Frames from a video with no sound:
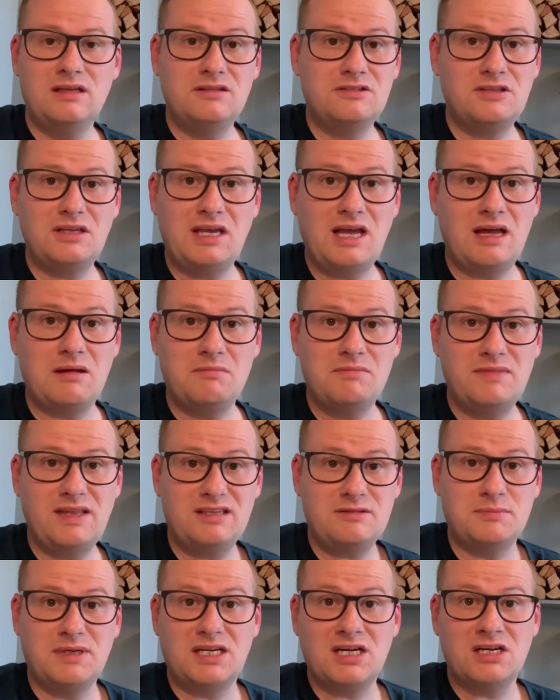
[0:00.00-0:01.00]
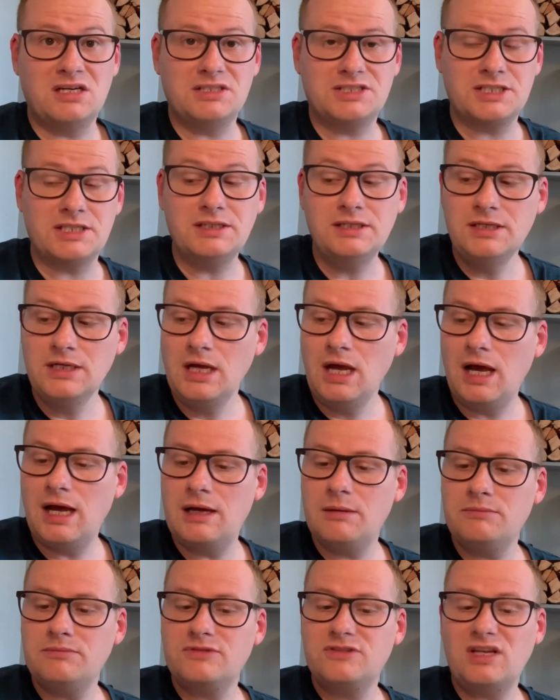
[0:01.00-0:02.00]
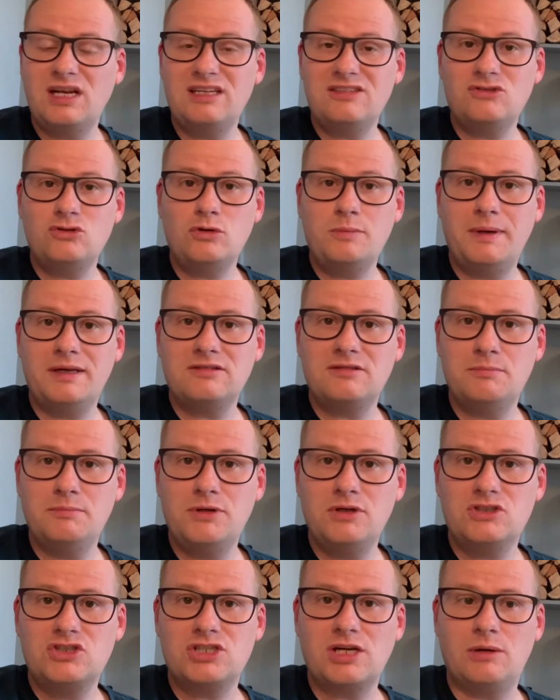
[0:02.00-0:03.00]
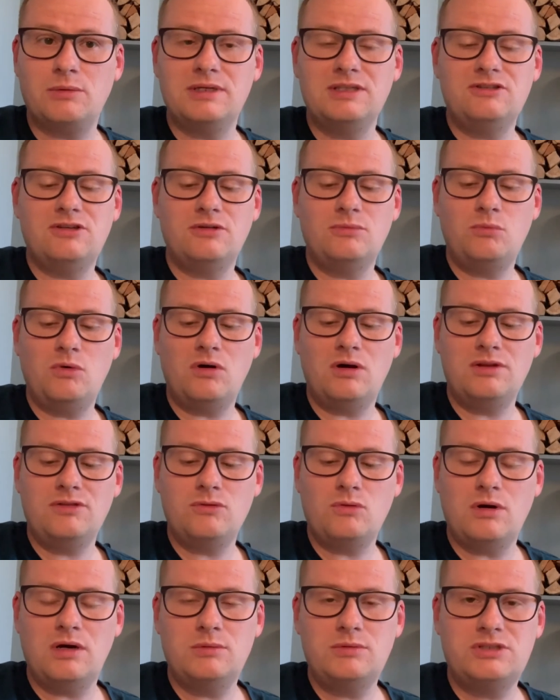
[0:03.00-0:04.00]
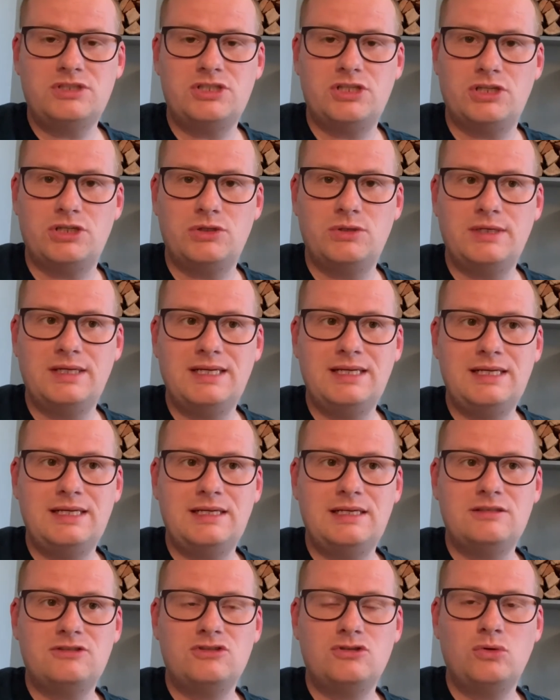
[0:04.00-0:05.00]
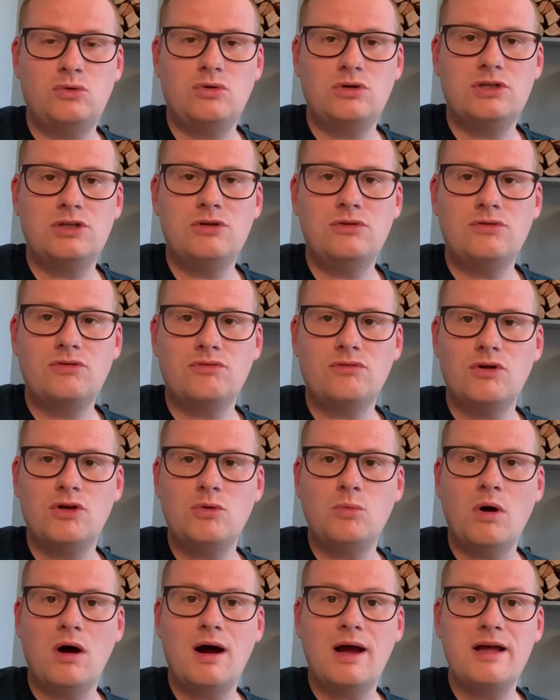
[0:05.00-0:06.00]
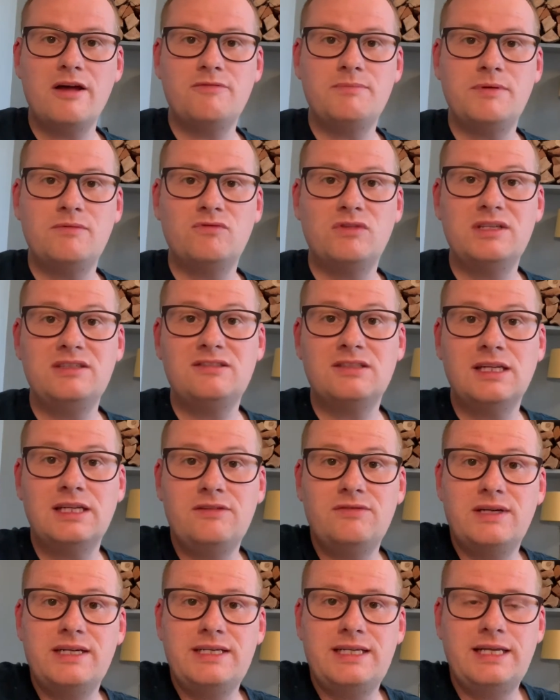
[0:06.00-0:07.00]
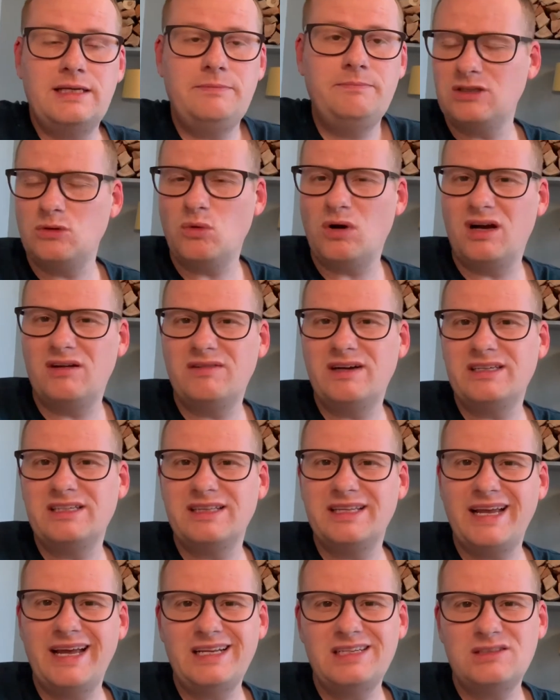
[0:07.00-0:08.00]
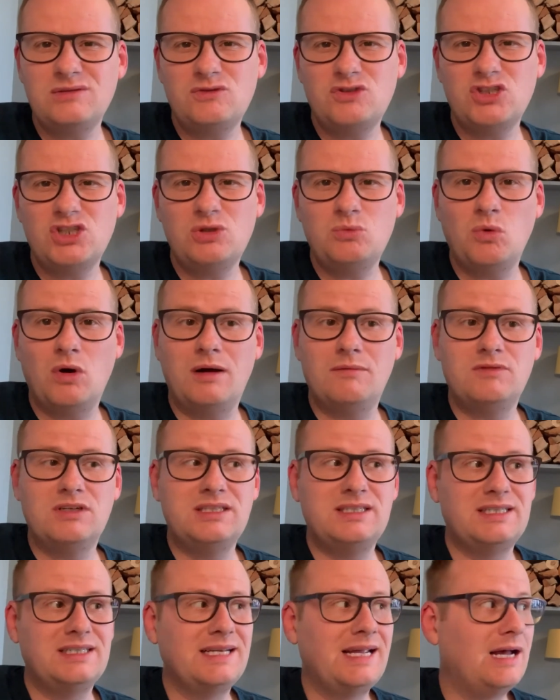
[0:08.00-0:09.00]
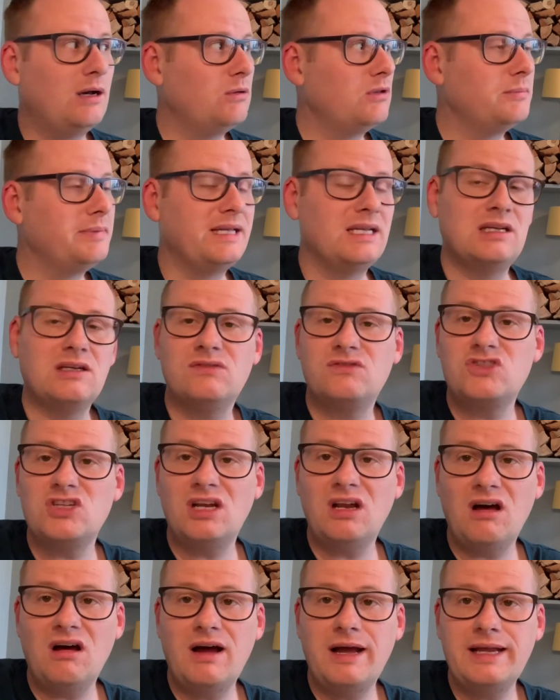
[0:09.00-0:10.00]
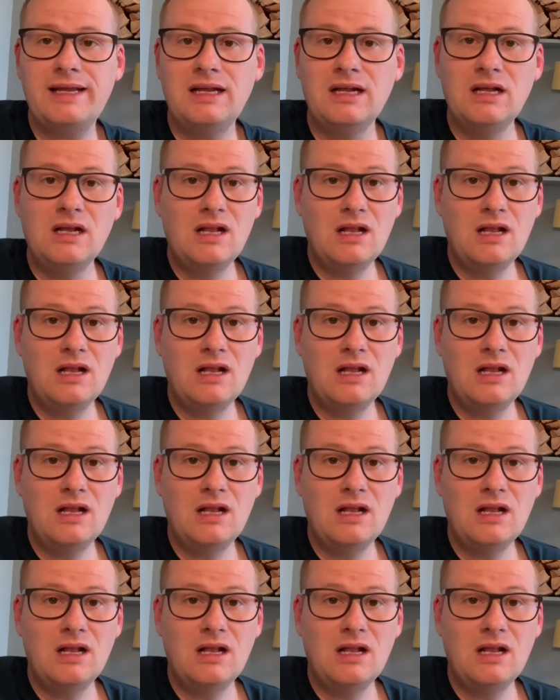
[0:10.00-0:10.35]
So yeah, that's my garden. So let's talk about some books, shall we? So what I thought I would do is talk you through what I have been recently reading, what I read at the end of June, what I'm reading now at the beginning of July,